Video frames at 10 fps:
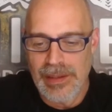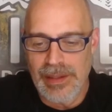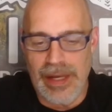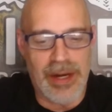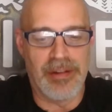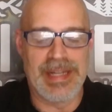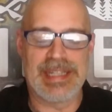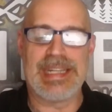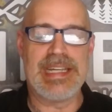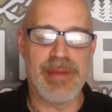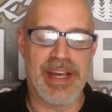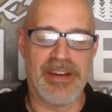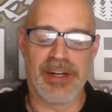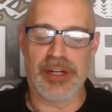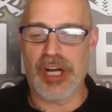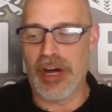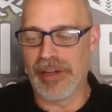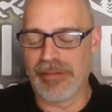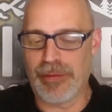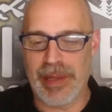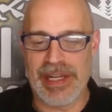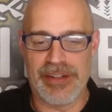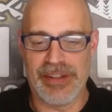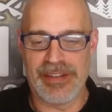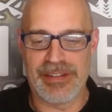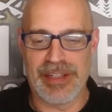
I don't like emailing or calling for paydirt.